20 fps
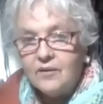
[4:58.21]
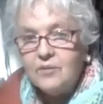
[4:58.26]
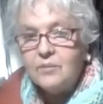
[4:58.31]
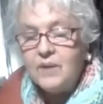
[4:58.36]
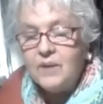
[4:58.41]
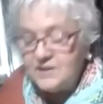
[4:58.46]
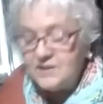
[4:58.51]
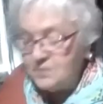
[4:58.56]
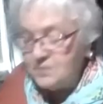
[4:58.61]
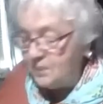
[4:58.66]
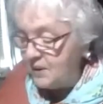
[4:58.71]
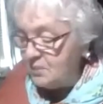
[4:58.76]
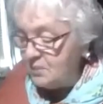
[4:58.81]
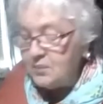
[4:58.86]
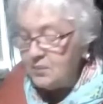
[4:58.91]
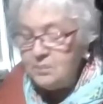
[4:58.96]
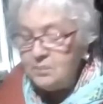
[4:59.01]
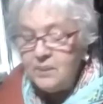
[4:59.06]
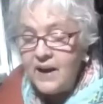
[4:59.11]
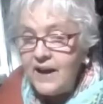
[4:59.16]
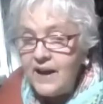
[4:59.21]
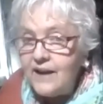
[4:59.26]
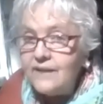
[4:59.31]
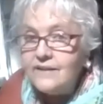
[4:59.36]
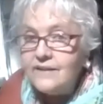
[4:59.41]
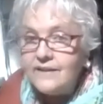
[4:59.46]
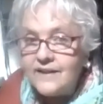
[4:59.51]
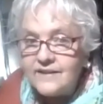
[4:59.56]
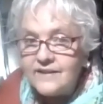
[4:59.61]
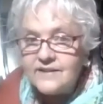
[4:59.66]
as people paint,
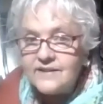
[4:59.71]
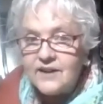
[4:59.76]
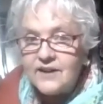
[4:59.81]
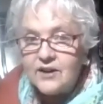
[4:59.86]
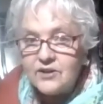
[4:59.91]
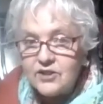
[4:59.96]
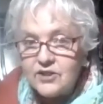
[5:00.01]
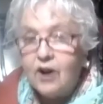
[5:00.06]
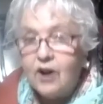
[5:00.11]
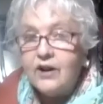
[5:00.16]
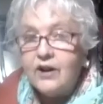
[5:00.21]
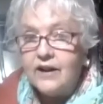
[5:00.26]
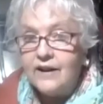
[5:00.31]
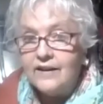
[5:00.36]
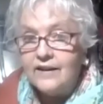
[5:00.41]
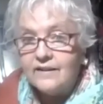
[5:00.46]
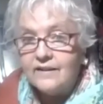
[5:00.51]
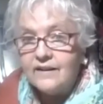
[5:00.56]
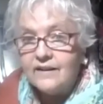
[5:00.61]
they start talking.